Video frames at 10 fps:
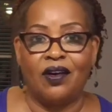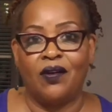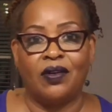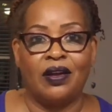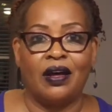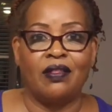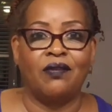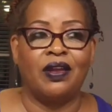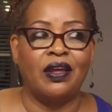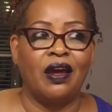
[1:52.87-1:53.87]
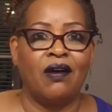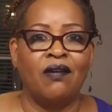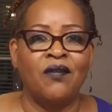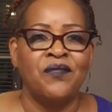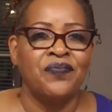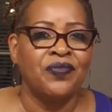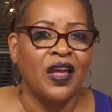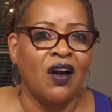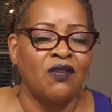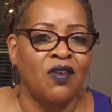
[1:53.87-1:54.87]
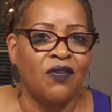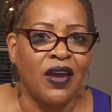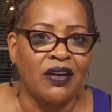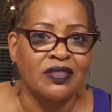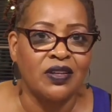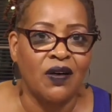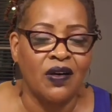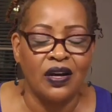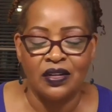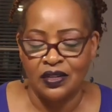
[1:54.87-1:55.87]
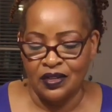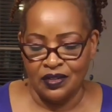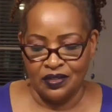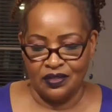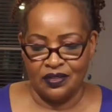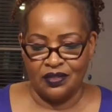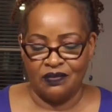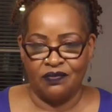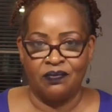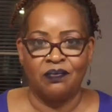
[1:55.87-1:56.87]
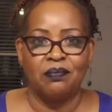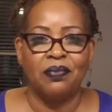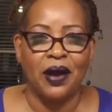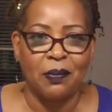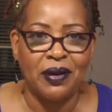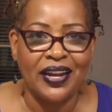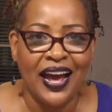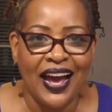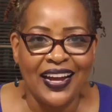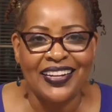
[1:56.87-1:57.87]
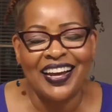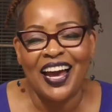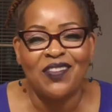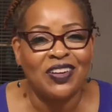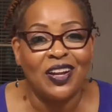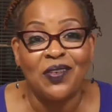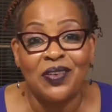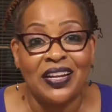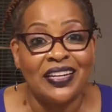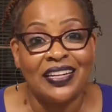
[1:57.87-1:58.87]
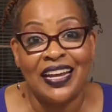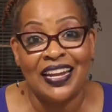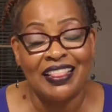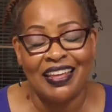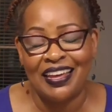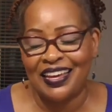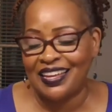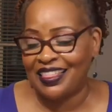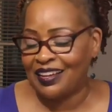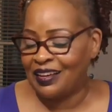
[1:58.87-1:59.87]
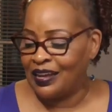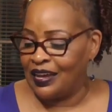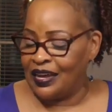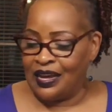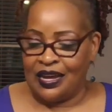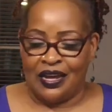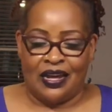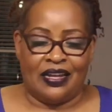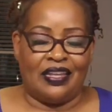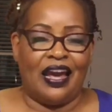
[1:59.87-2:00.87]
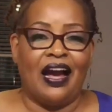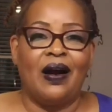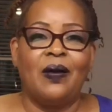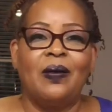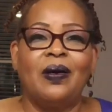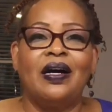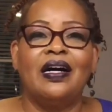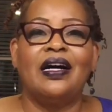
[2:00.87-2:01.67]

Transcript: on another video. I don't know if y'all saw it. Probably not. I haven't loaded anything either. Y'all,